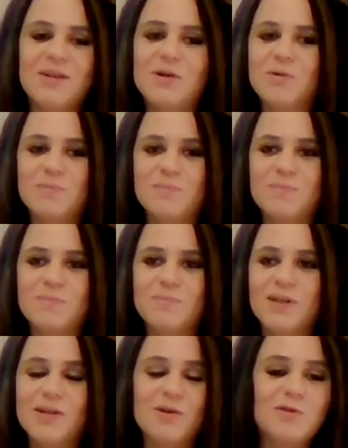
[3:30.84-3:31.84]
goes
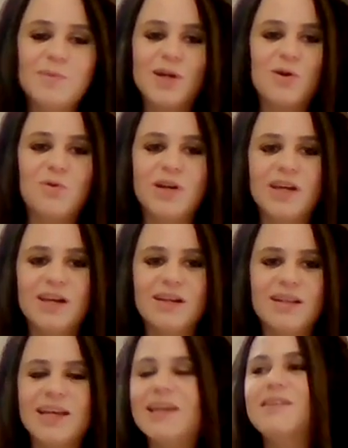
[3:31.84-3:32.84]
it goes by
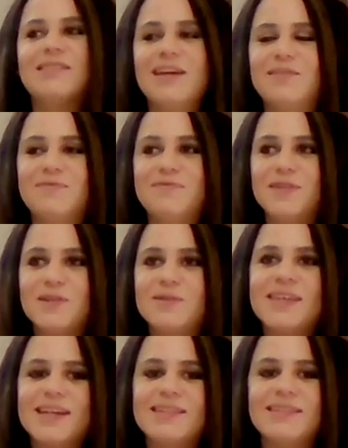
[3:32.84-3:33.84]
quick. Like it
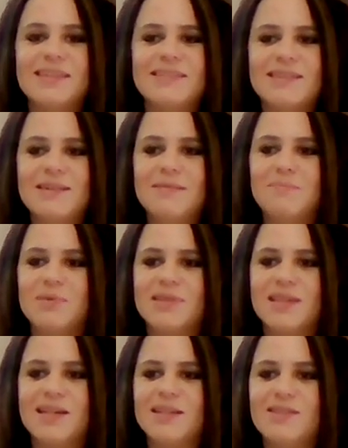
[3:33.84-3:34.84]
feels like it doesn't,
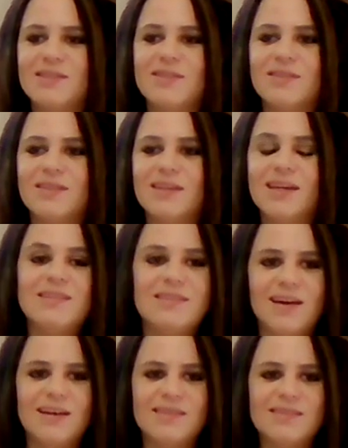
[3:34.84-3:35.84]
but then it
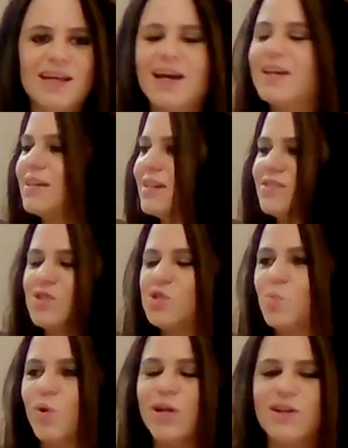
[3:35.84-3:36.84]
does. It's
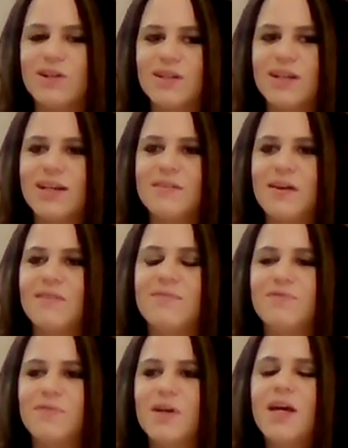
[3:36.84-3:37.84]
just weird. If
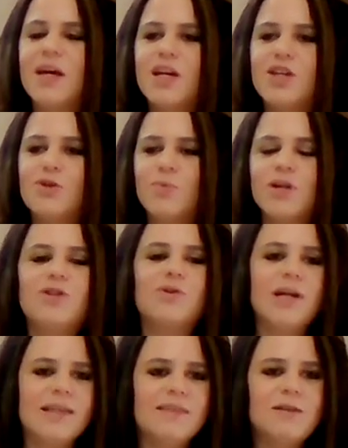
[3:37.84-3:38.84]
when you're
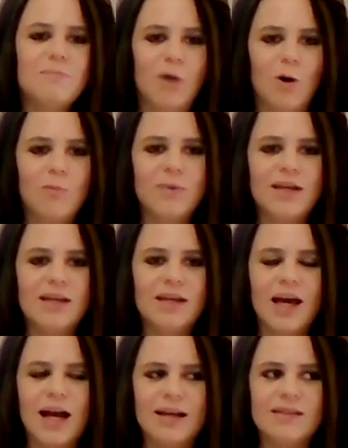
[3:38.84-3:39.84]
in the moment
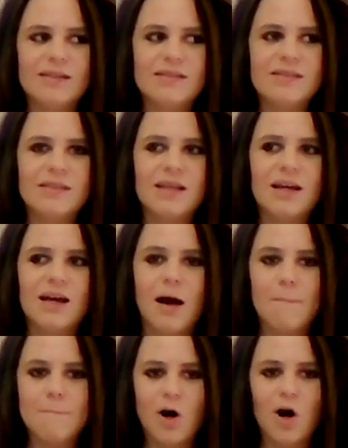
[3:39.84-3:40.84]
as
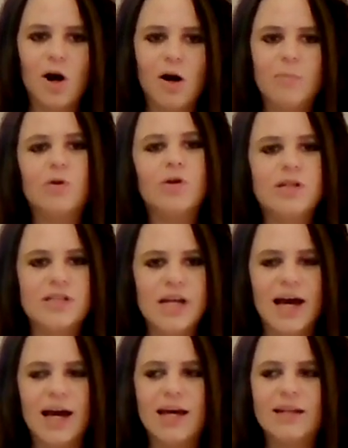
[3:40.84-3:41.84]
a mom or a
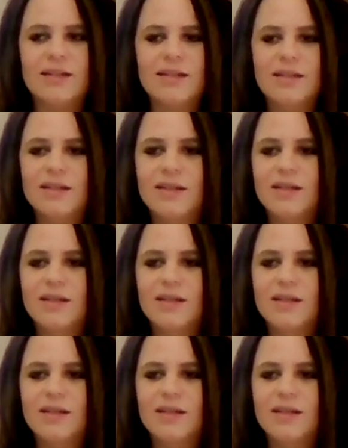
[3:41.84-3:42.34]
dad,